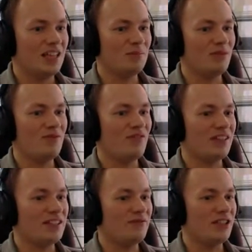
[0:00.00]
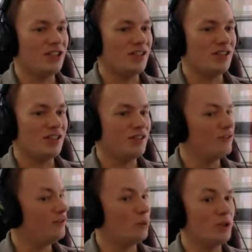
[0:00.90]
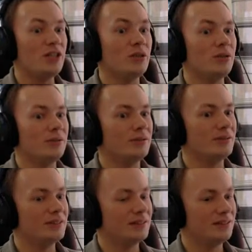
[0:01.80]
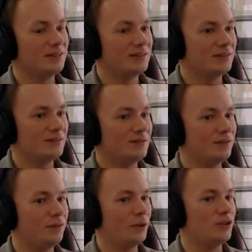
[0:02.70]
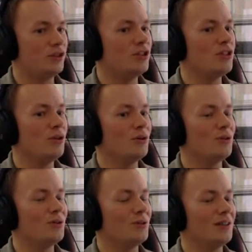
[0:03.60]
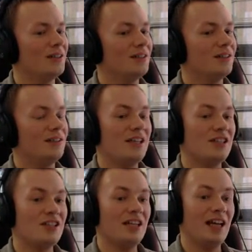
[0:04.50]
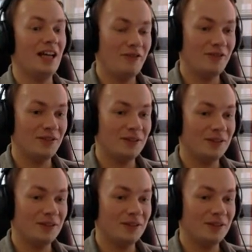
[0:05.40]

Number of infected villagers, 42. 42! The answer to life?